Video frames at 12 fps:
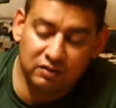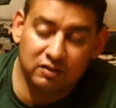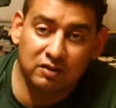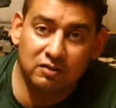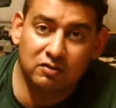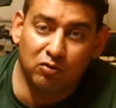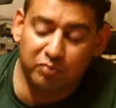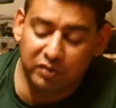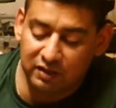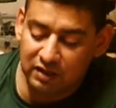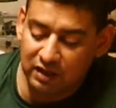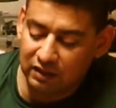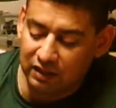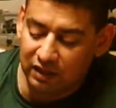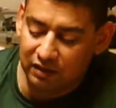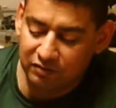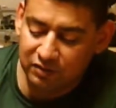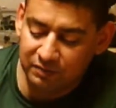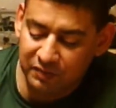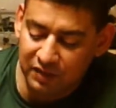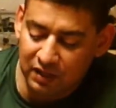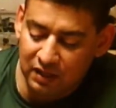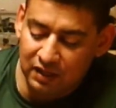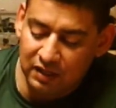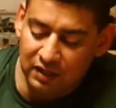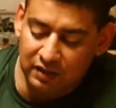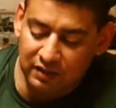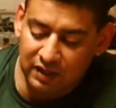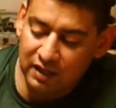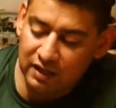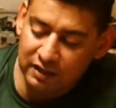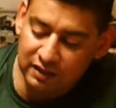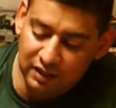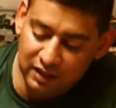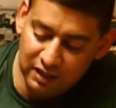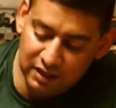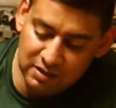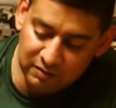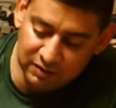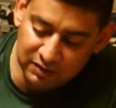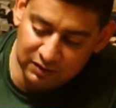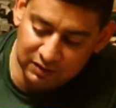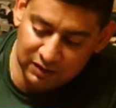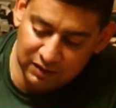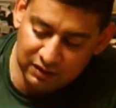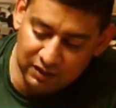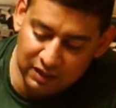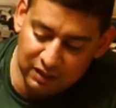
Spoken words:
into this opening that I left, and then at the end I'm going to stick